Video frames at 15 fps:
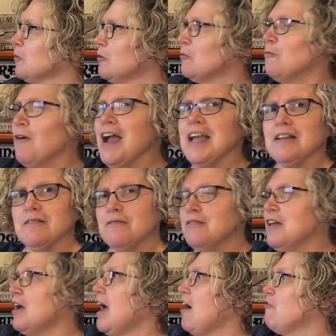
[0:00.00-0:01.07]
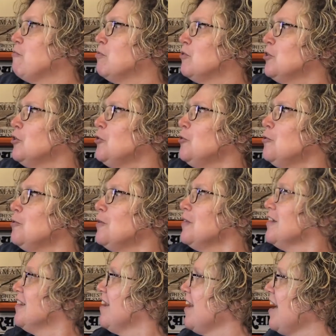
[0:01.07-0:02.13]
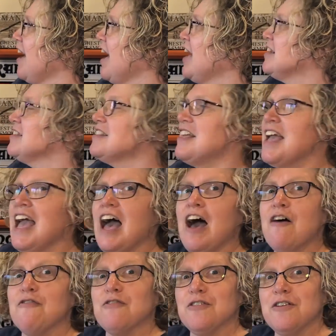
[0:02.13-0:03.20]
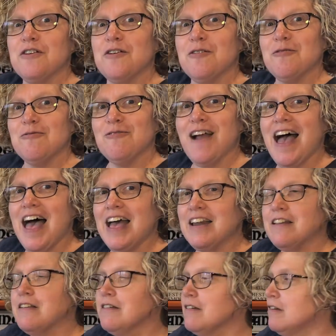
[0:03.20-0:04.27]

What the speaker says: Right, they have blue and they have red.